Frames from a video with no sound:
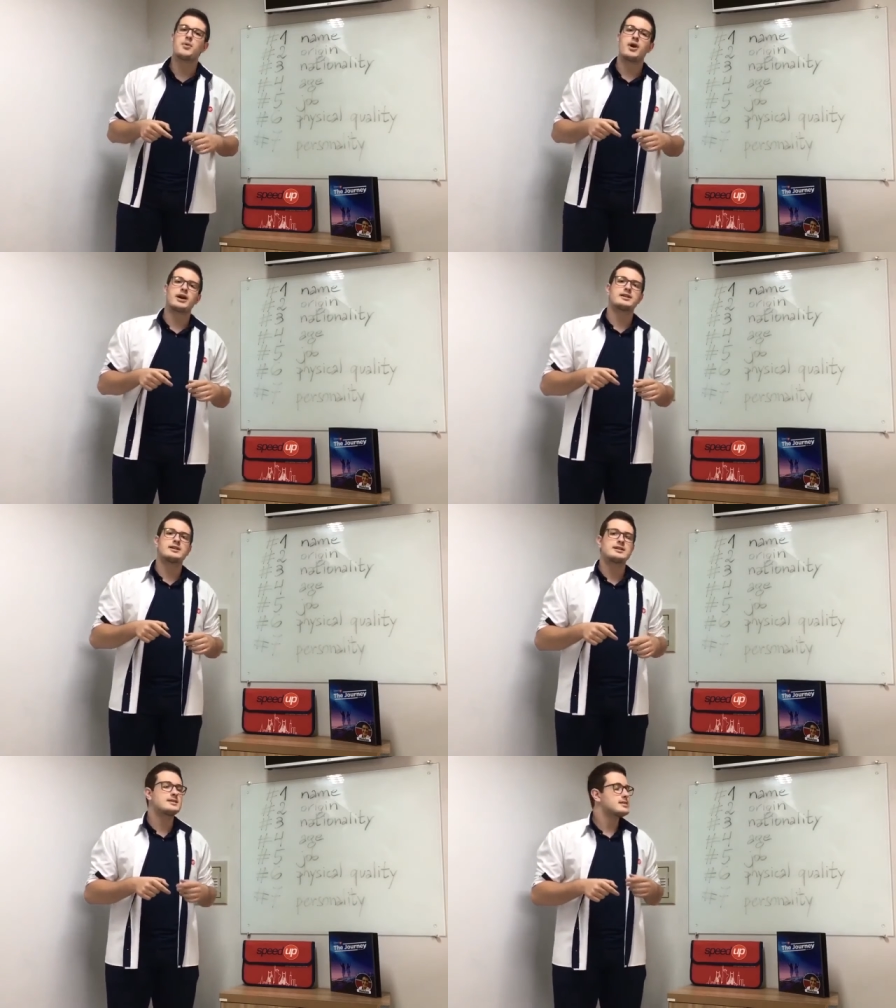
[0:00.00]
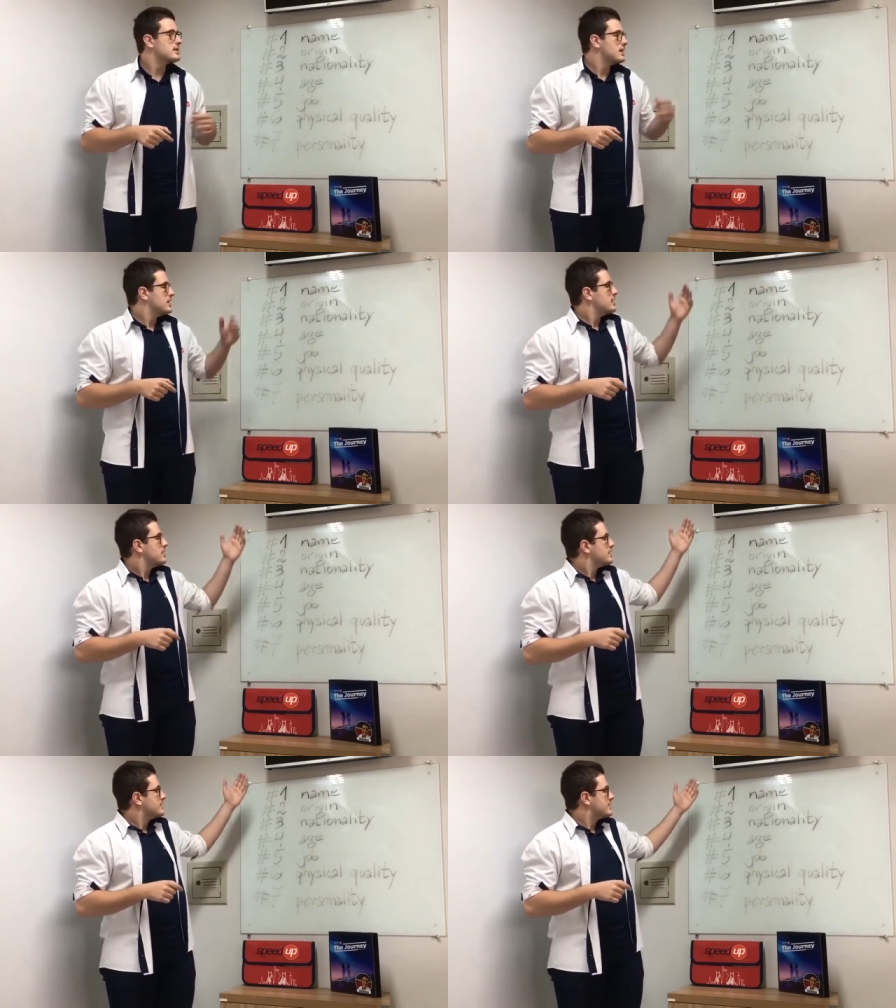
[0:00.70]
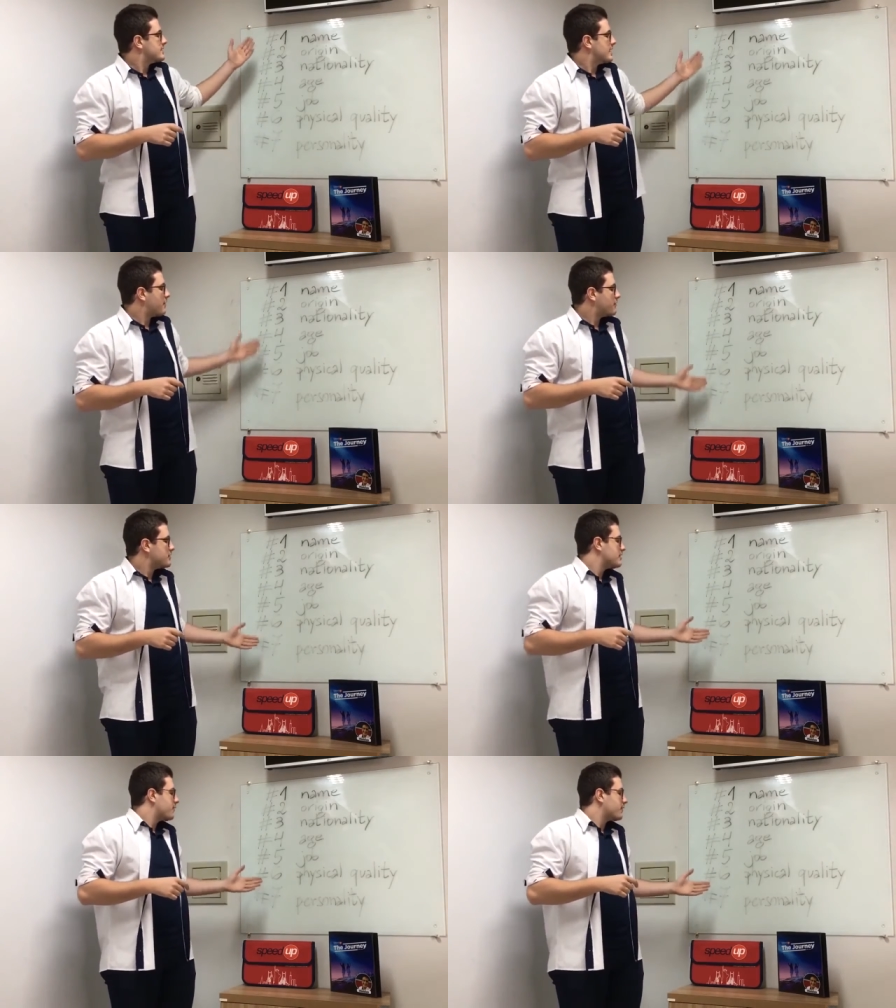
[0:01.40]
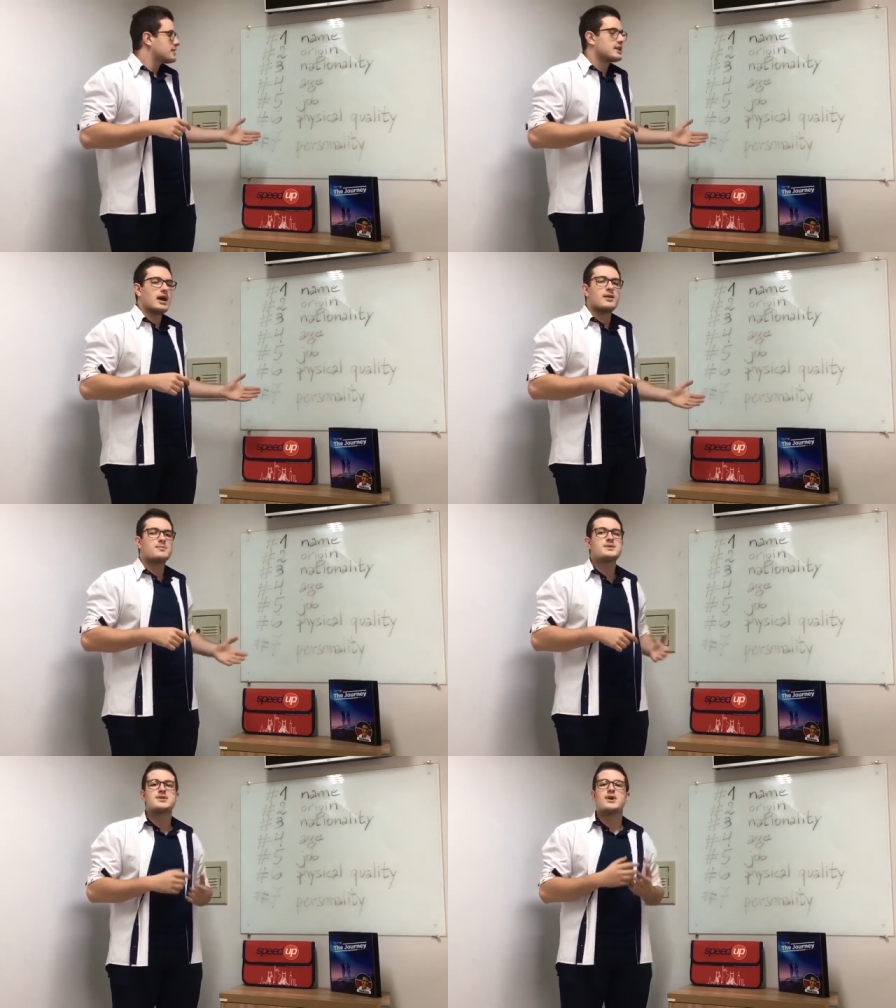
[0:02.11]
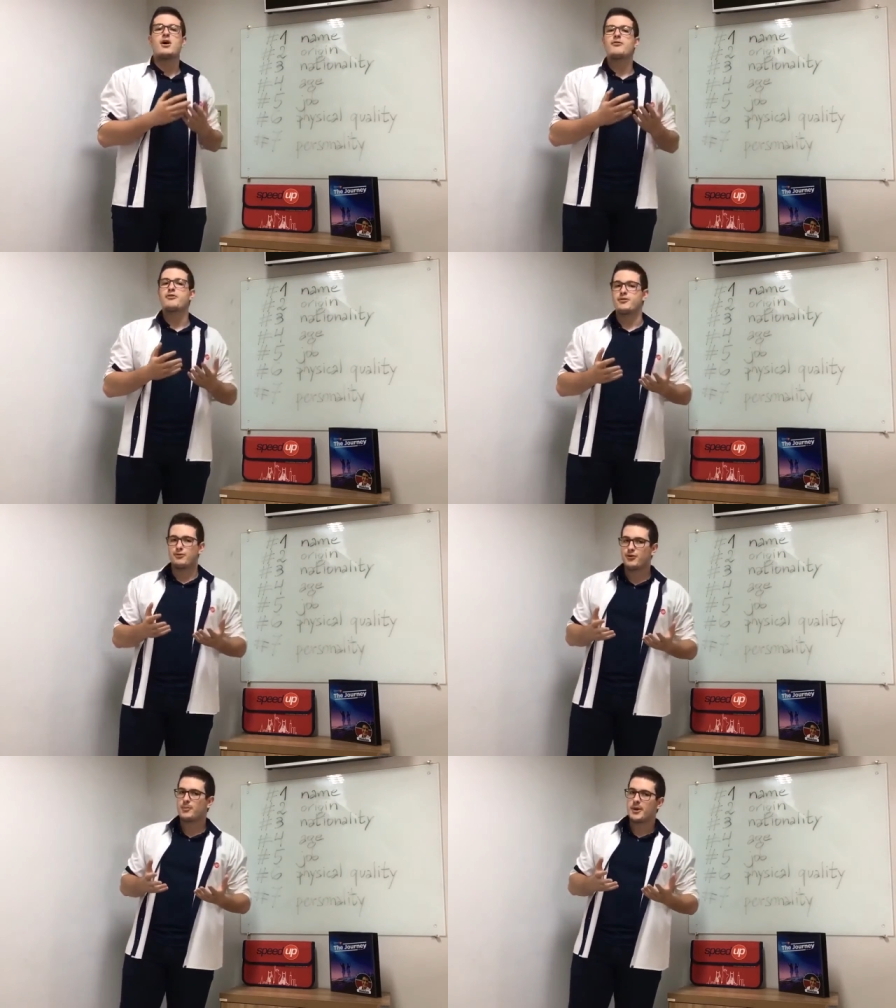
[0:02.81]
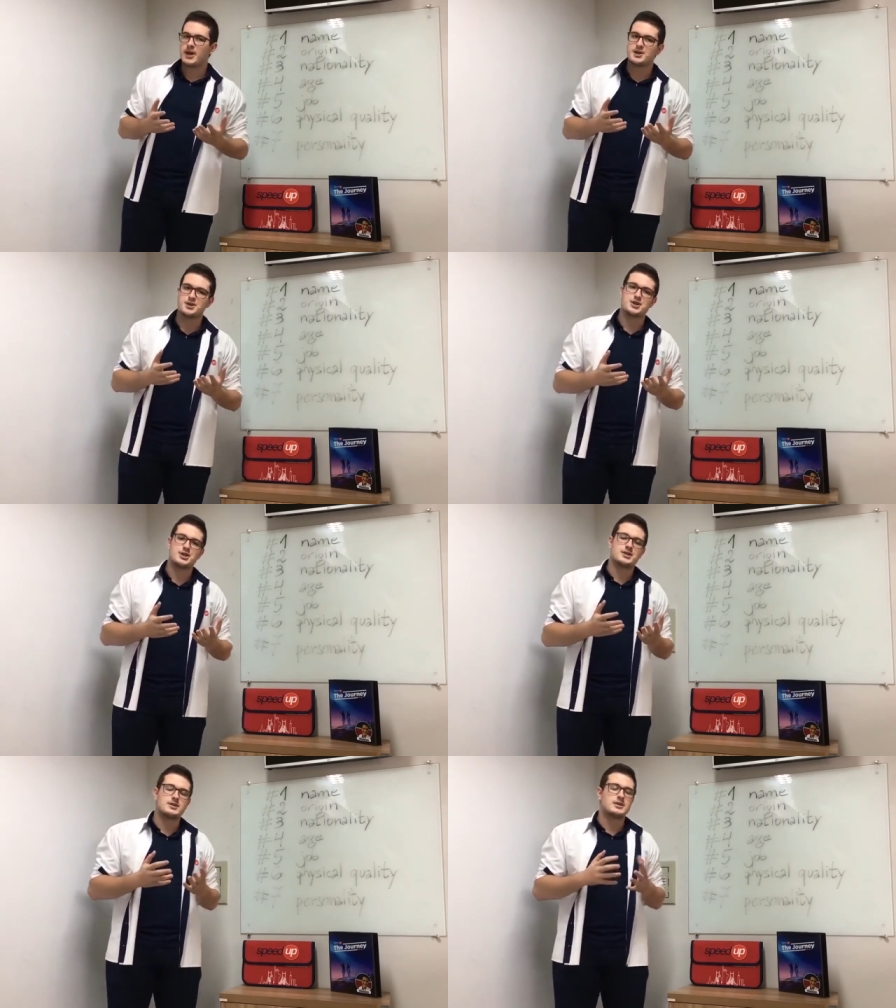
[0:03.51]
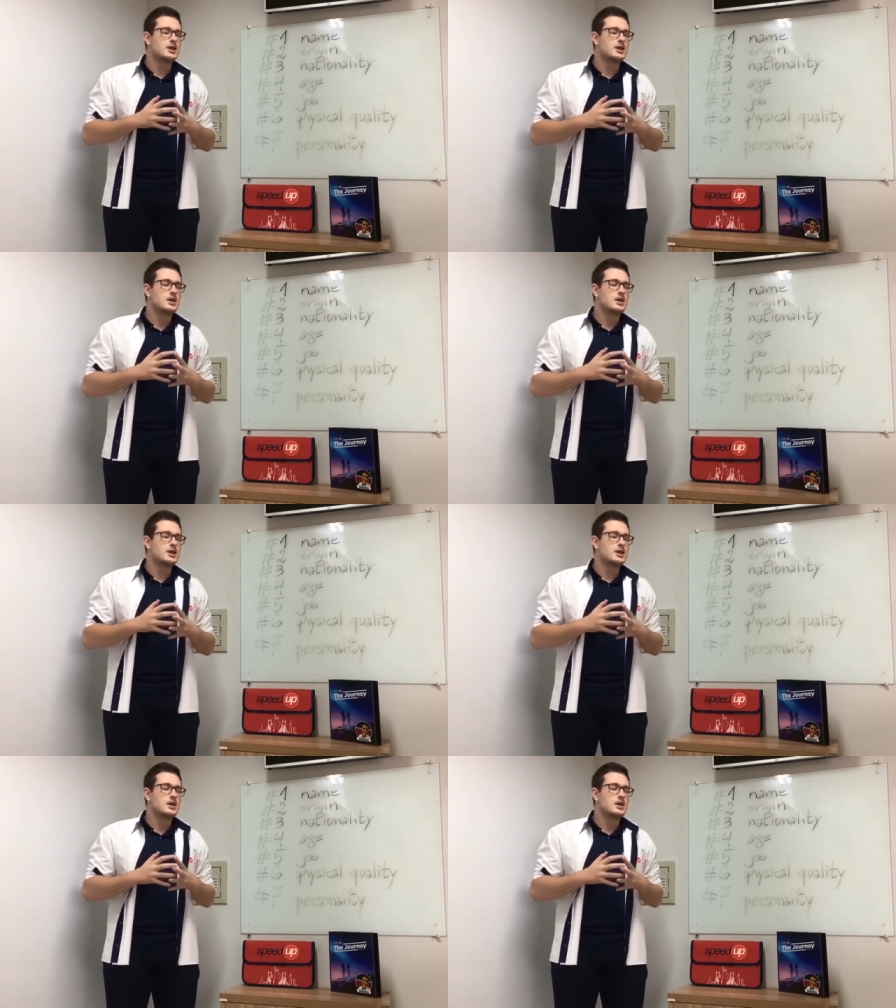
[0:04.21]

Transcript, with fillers: we practice seven different types of information.